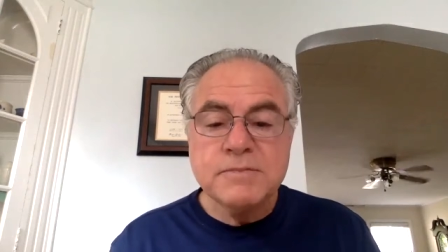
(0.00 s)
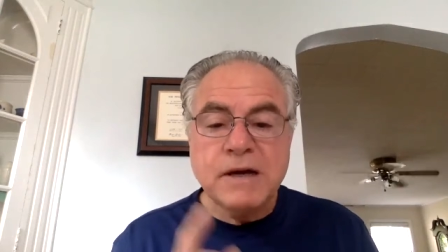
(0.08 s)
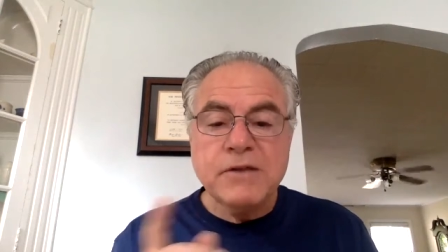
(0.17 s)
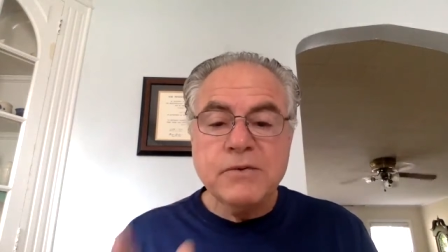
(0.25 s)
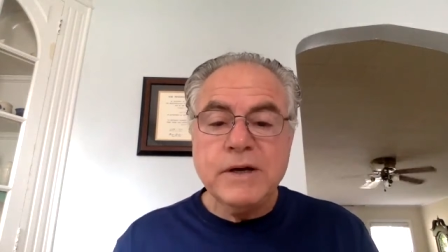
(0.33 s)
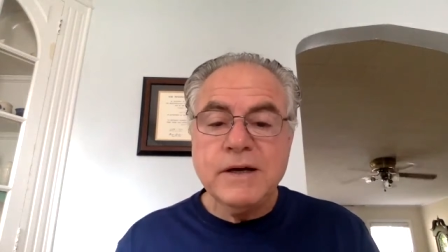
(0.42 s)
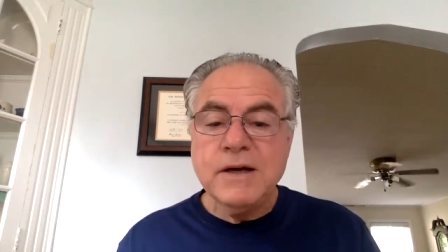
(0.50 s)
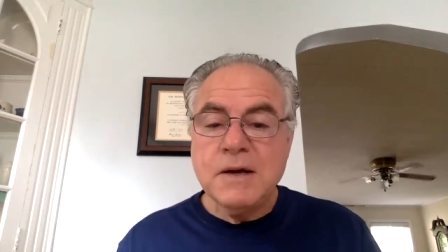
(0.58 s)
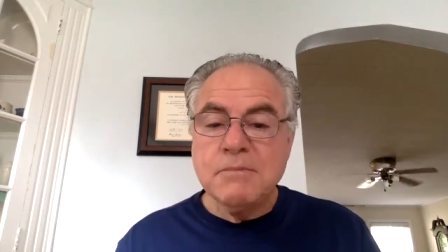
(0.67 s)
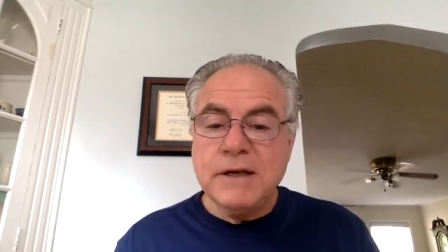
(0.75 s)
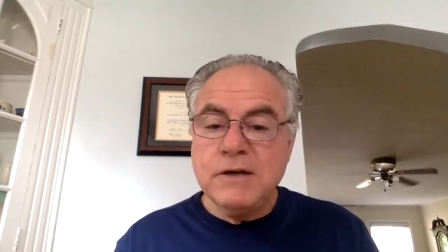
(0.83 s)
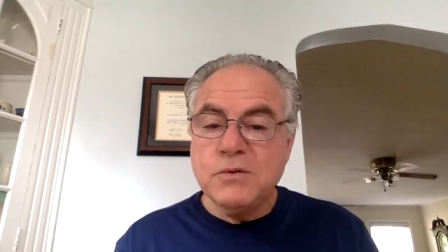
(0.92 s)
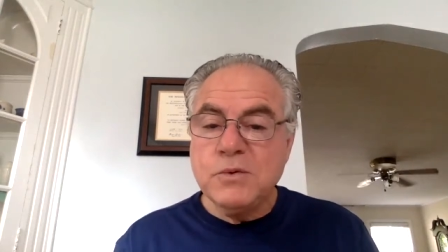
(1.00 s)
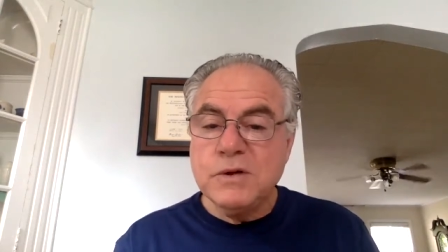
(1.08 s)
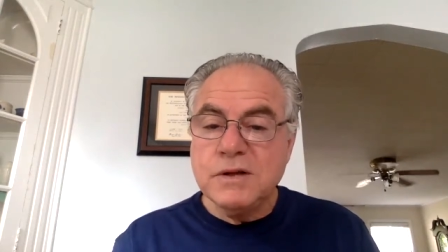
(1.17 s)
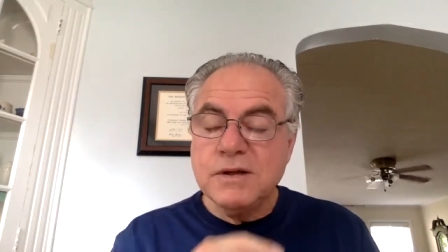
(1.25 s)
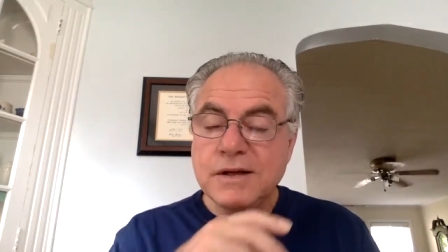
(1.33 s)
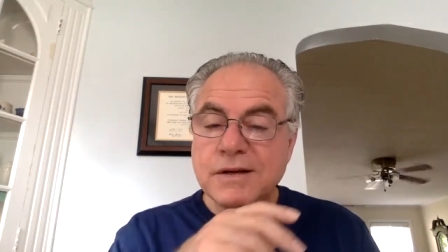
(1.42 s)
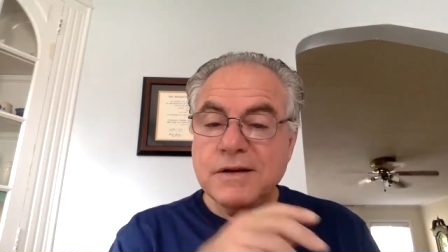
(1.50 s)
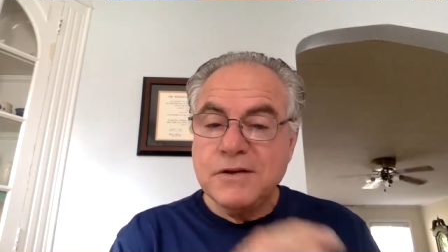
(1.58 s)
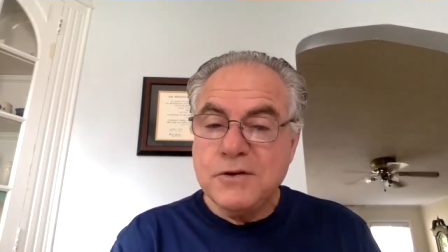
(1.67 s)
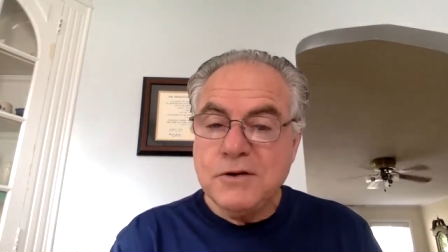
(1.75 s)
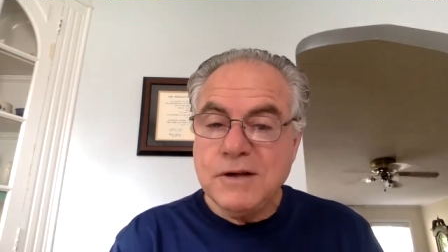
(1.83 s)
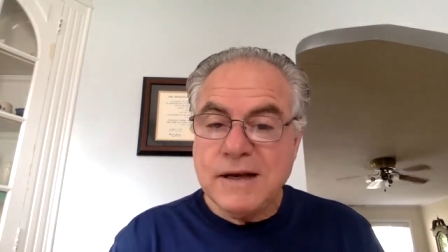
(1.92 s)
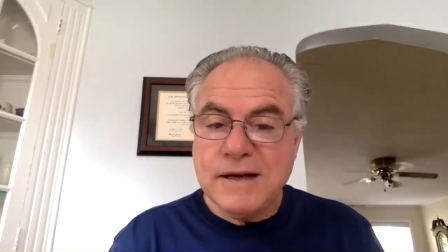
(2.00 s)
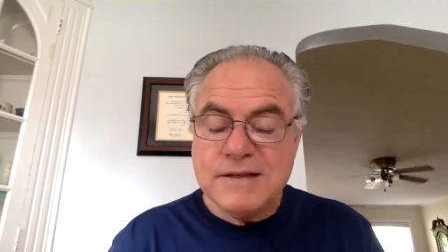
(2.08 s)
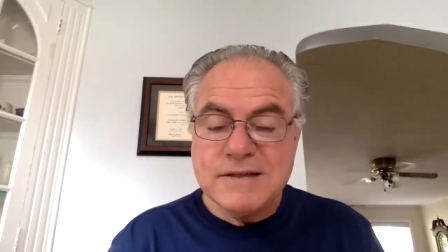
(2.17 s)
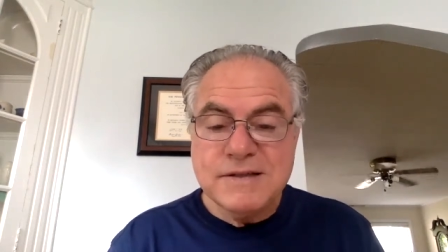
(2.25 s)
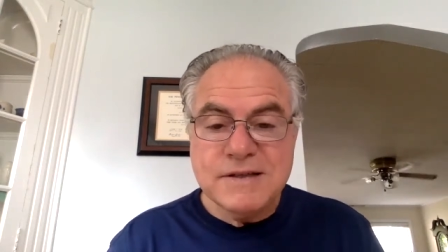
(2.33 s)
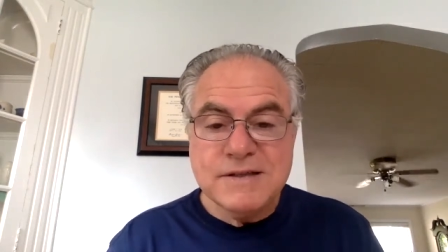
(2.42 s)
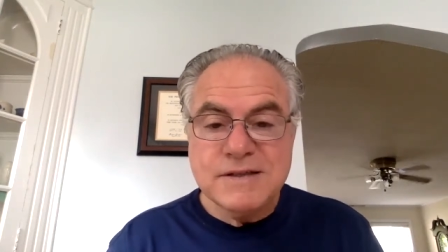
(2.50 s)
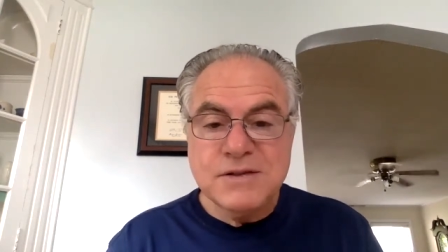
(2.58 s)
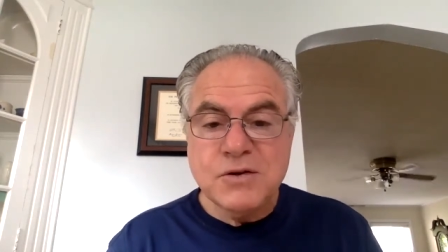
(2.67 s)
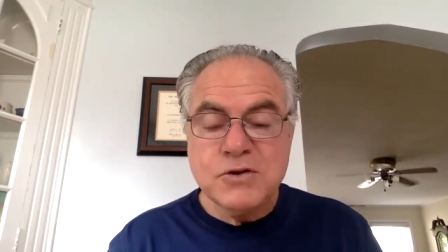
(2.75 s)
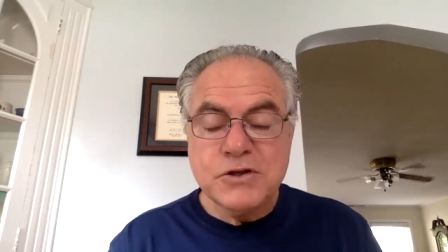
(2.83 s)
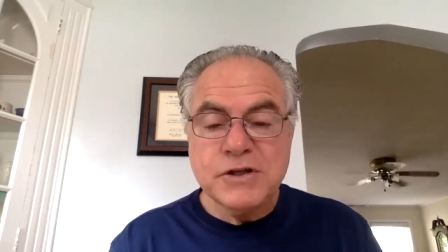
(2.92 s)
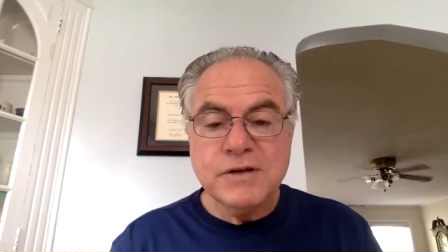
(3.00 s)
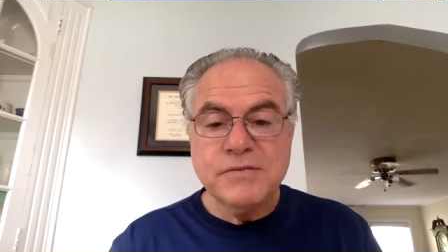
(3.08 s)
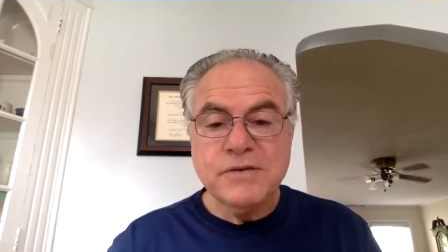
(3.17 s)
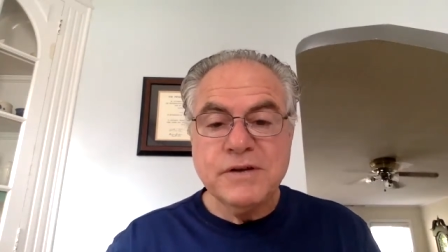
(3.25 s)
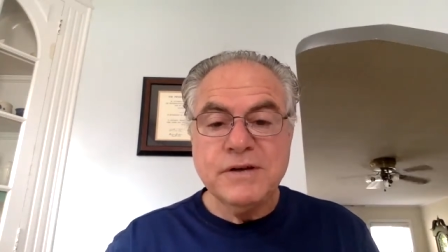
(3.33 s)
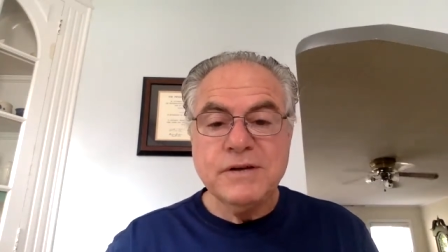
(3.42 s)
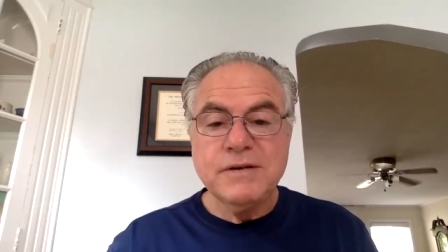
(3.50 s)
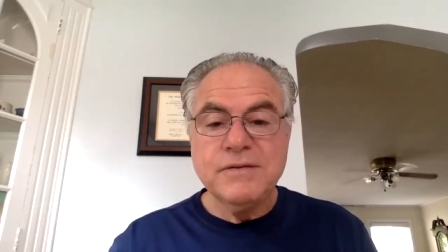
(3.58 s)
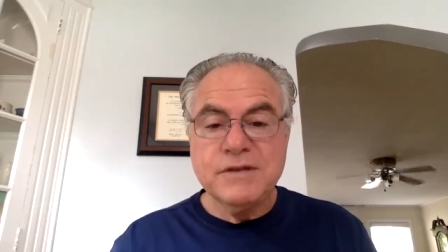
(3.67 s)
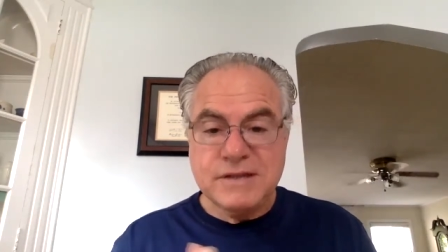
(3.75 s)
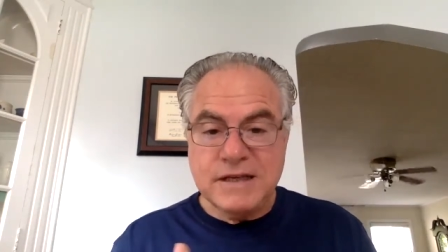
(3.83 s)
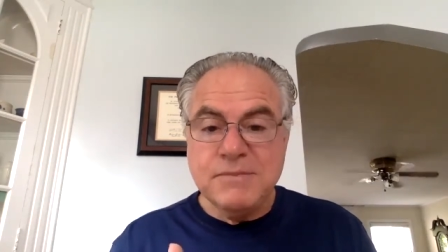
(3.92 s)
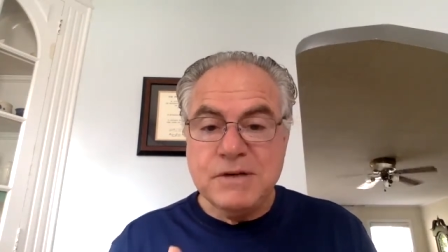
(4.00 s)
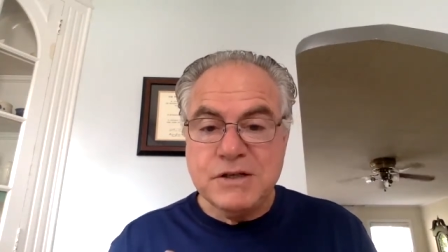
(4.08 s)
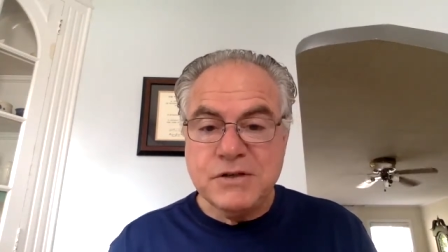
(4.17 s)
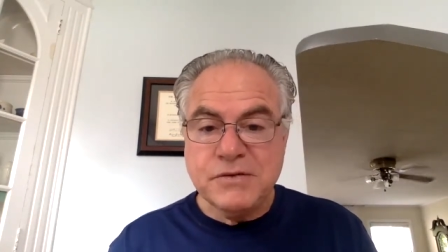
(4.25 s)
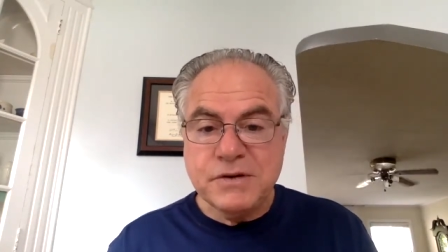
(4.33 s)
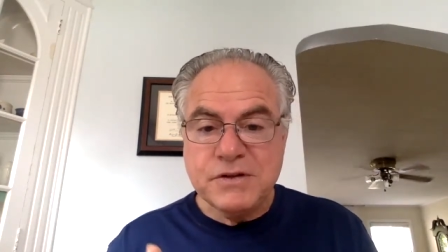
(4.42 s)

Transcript: By the way, Plato will utilize this notion of the this image of the